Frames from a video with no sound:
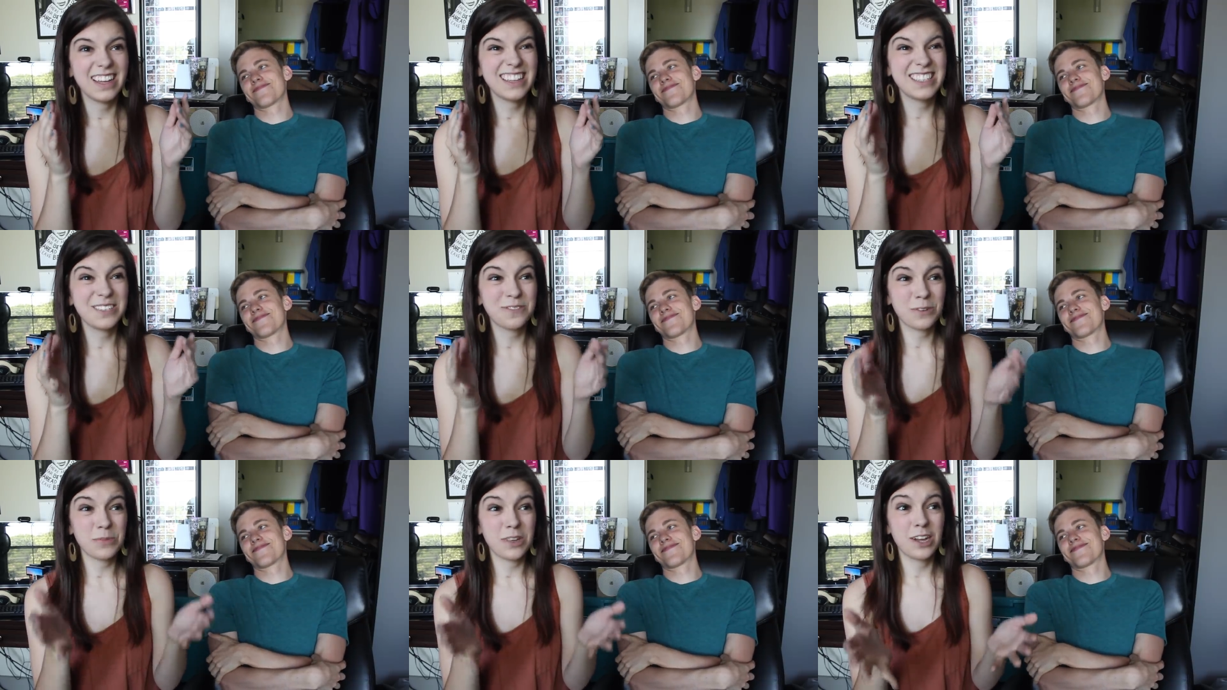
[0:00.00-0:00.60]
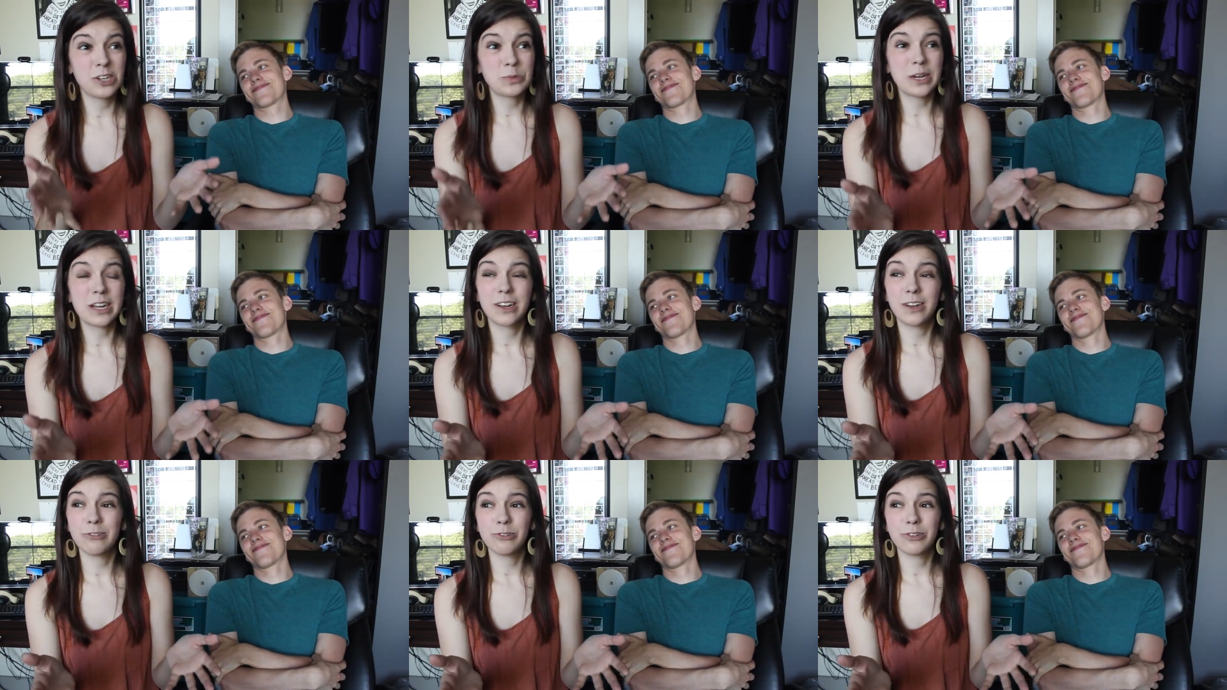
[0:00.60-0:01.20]
Speaker 1: Is it from The Hunchback
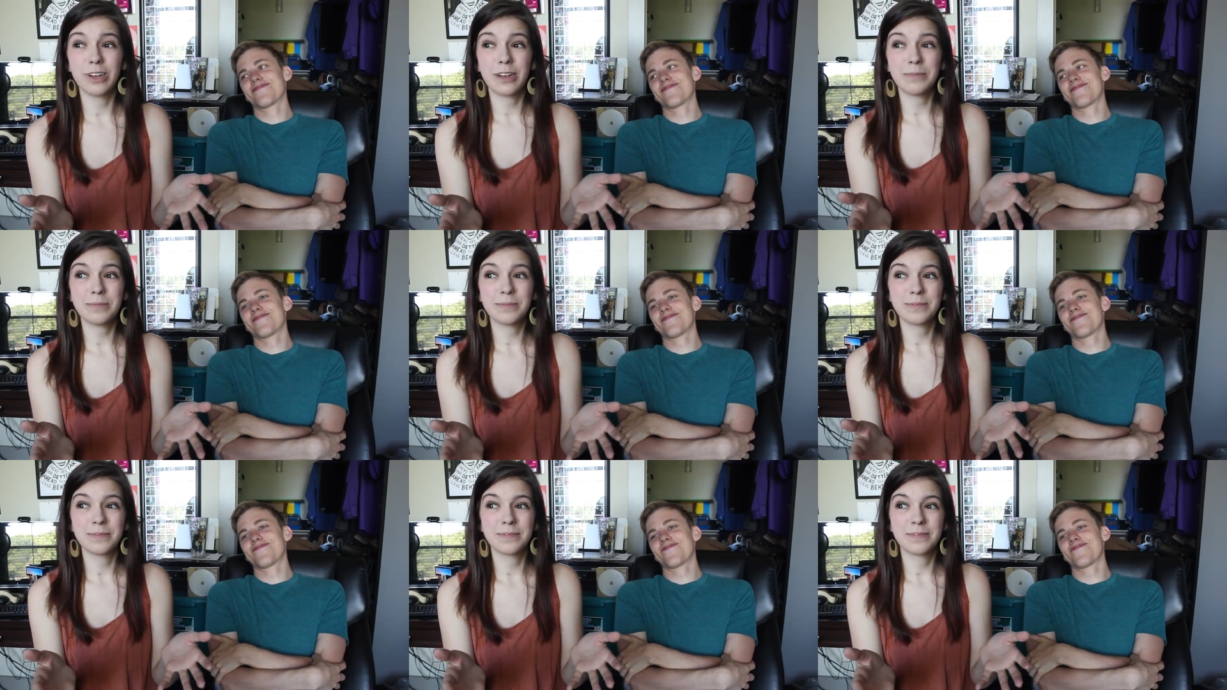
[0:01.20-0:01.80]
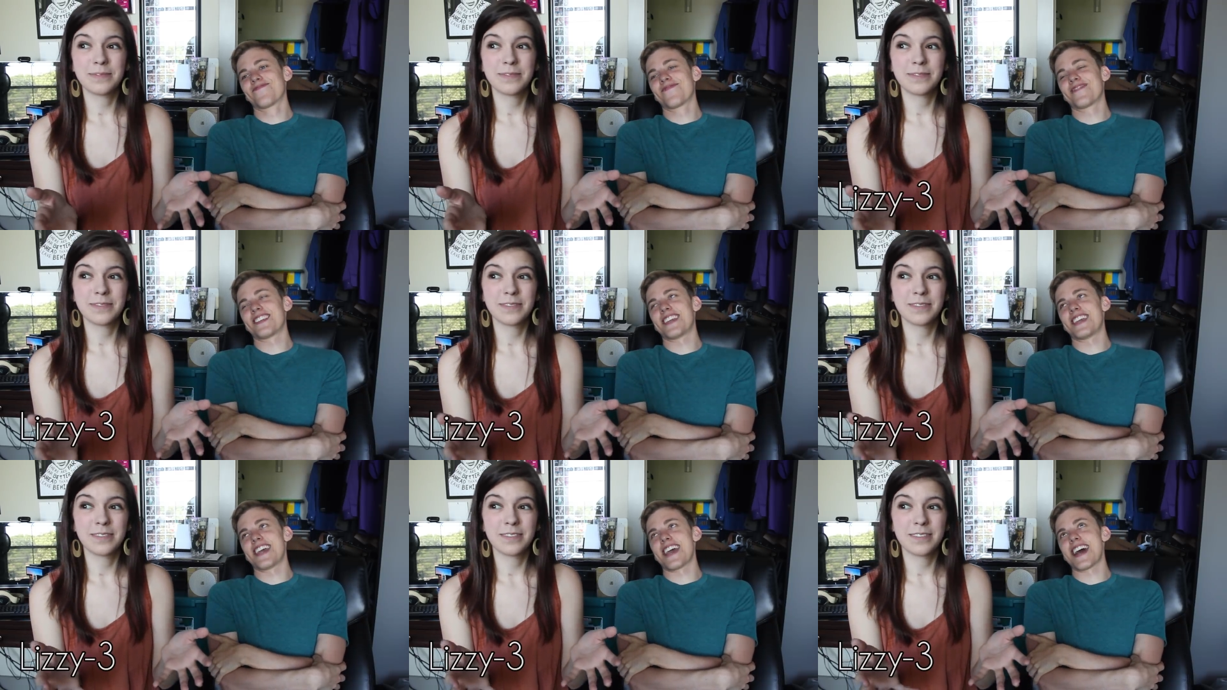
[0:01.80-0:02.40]
of Notre Dame?
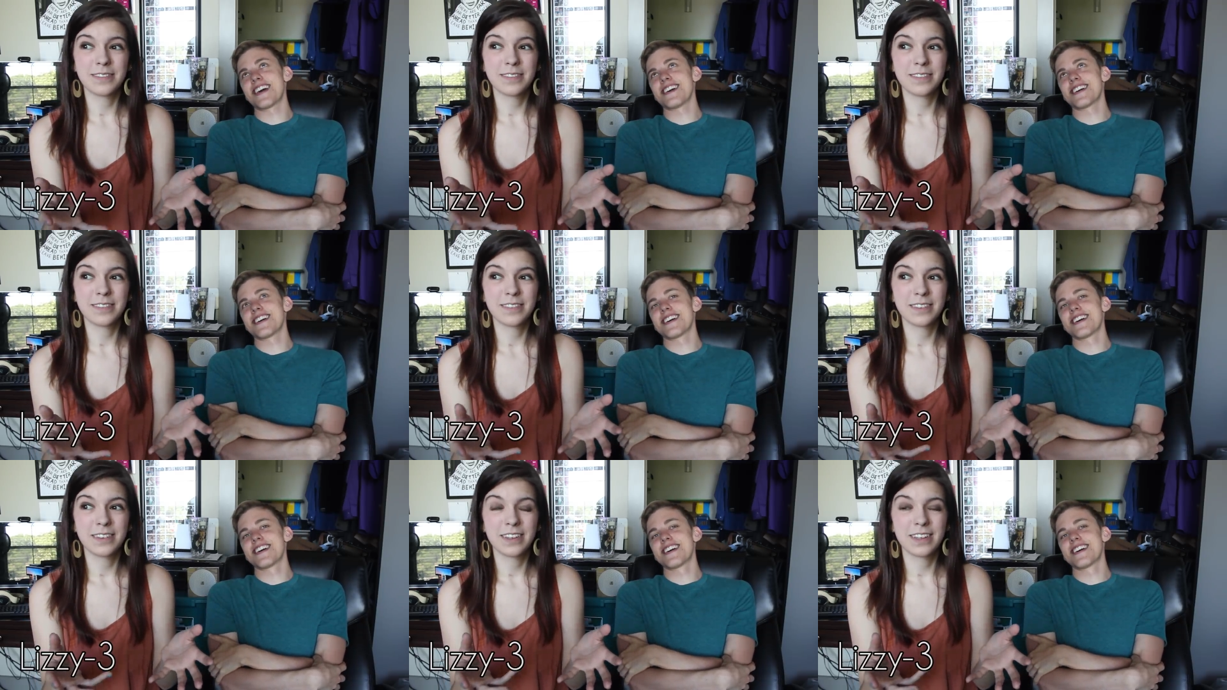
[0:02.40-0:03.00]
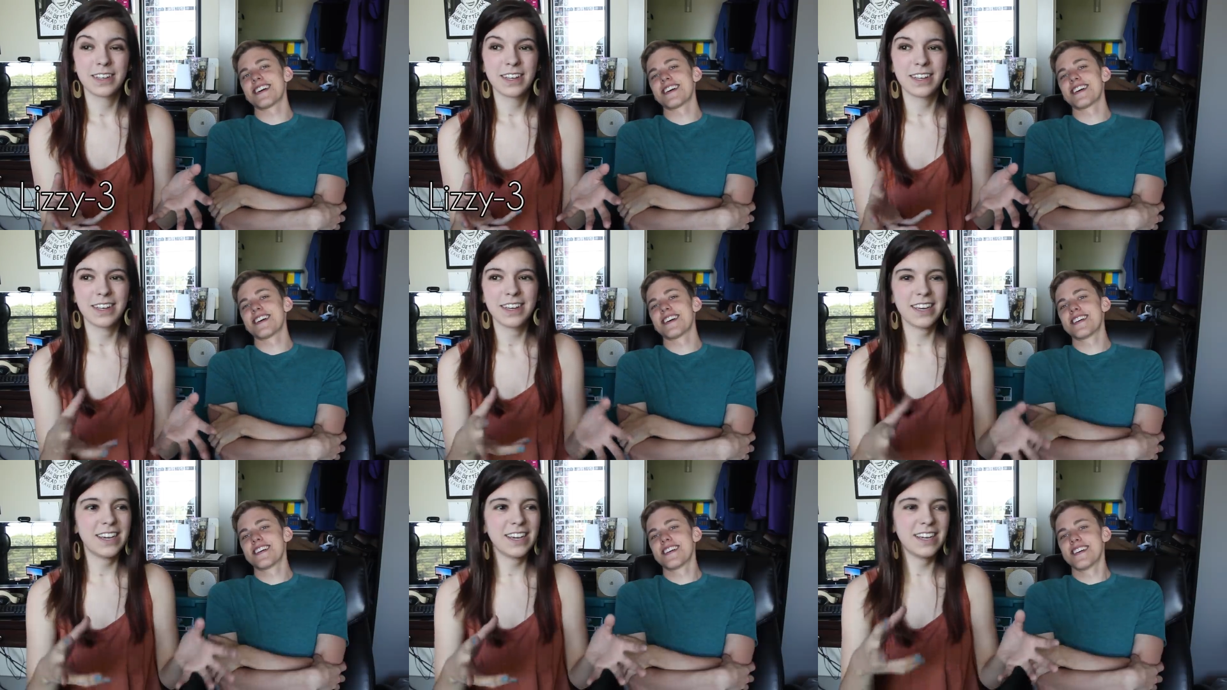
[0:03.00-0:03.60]
Yeah.
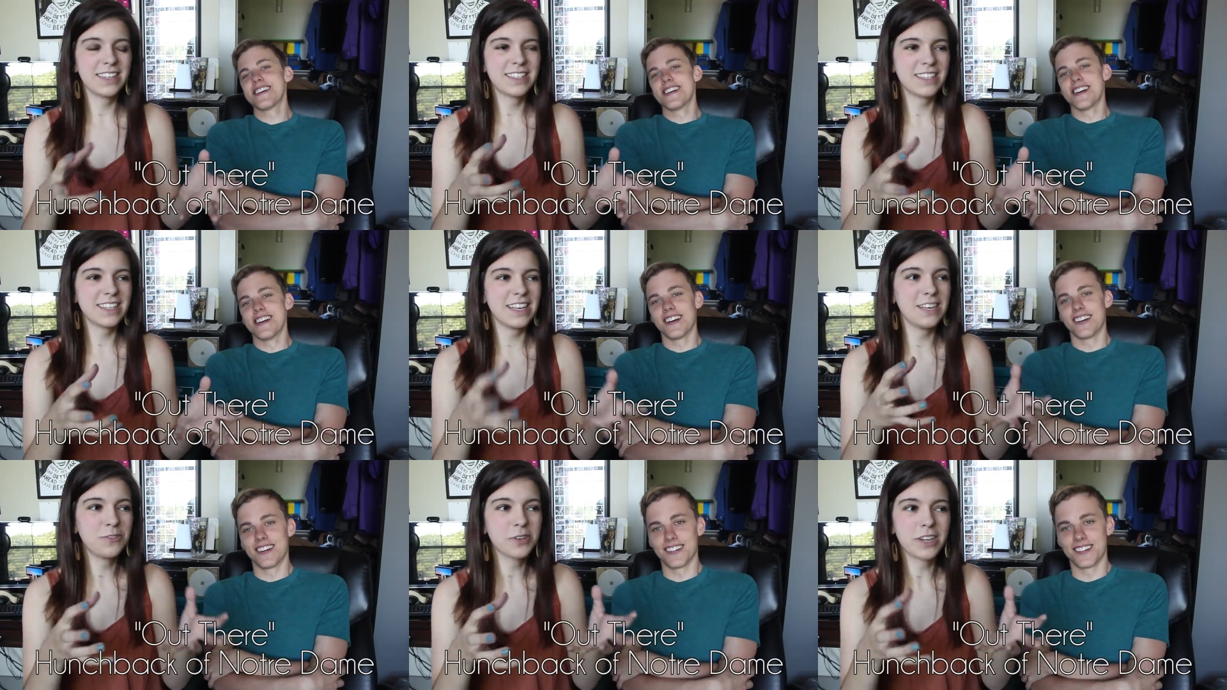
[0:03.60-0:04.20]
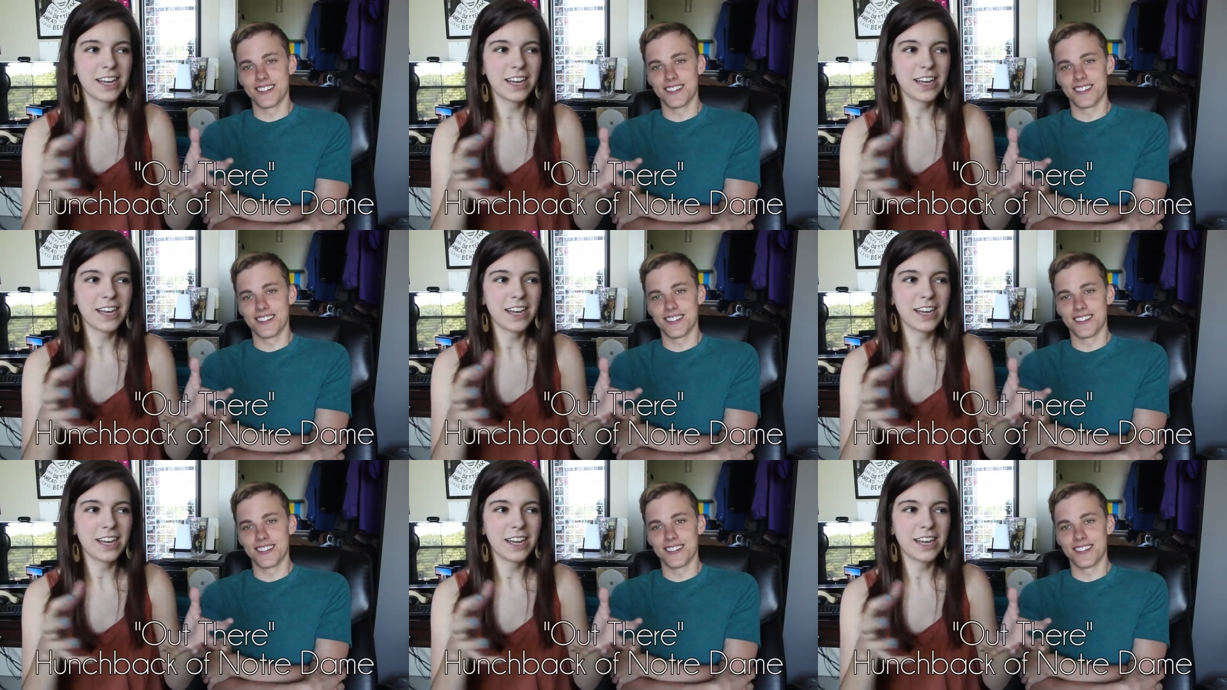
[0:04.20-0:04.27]
It's the Evil